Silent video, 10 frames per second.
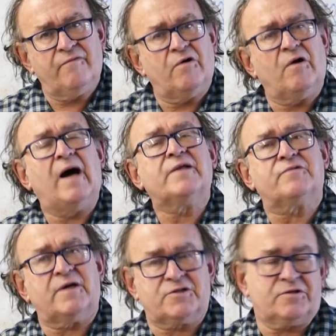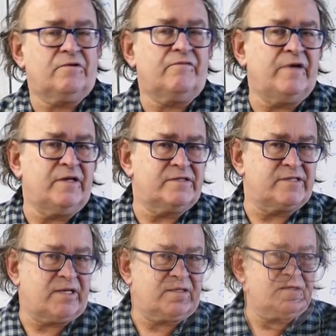for attraction of
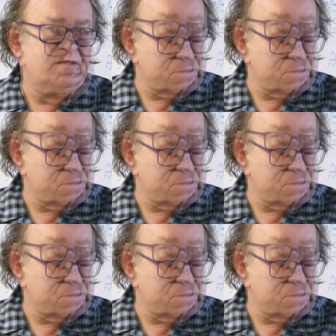insects.